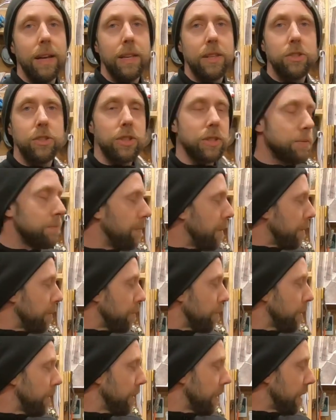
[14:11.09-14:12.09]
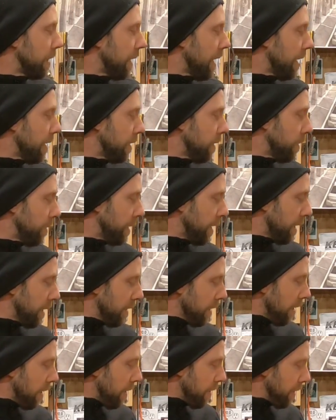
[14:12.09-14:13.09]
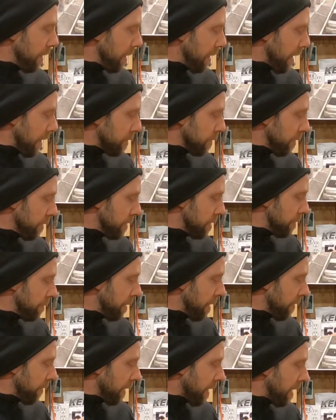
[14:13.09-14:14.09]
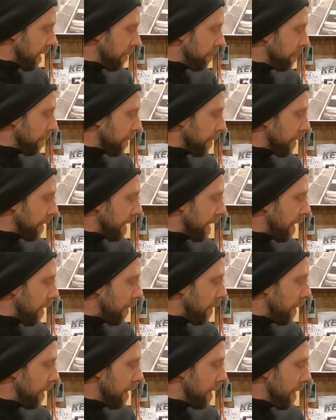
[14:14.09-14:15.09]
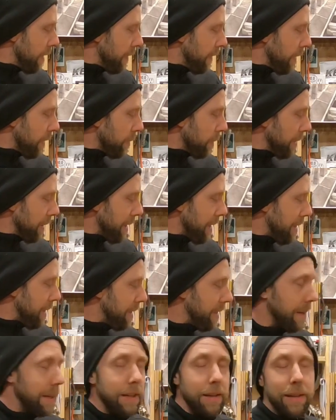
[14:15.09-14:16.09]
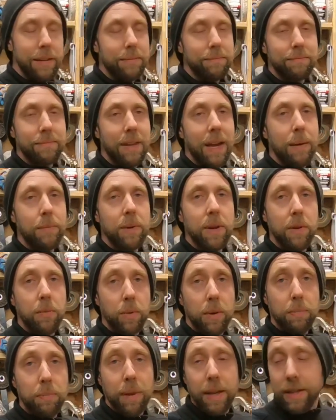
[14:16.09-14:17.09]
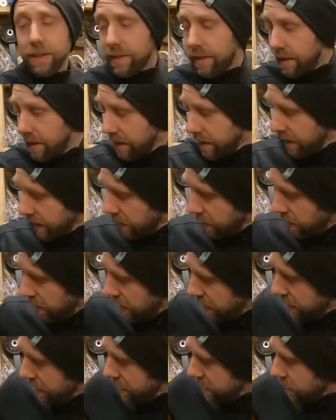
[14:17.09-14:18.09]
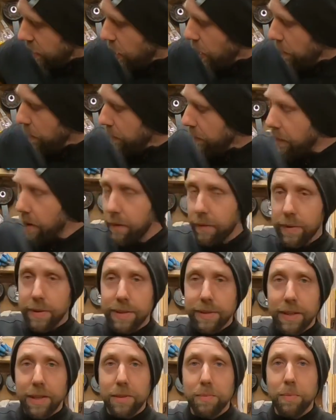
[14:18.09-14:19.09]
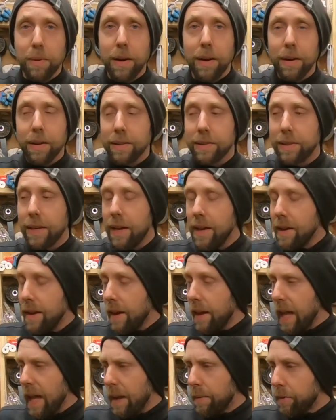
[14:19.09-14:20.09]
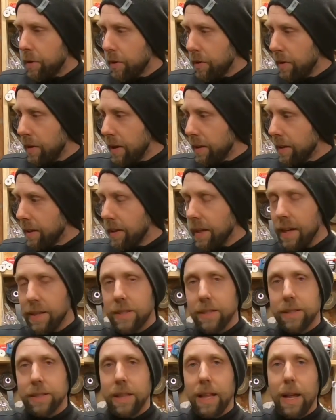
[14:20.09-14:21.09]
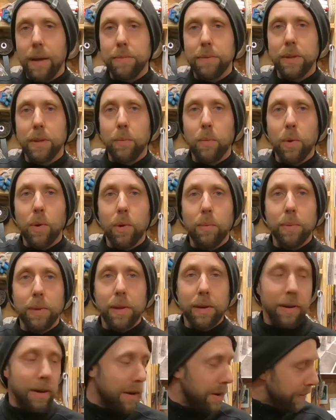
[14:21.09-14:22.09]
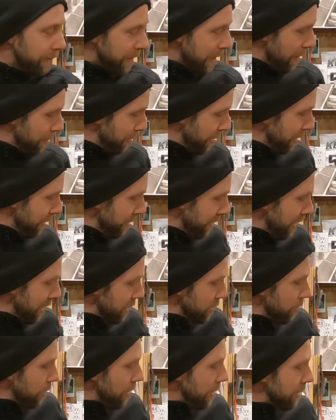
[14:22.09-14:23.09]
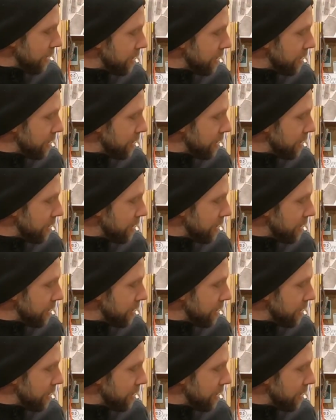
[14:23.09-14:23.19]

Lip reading: It's just been really light duty, and all the electrodes up here have kind of burned out. They're really thin, and I'm going to replace it. I think you can get these at Harbor Freight for $6. I'm sure they're not the nicest clamps in the world, but they're a hell of a lot better than this one.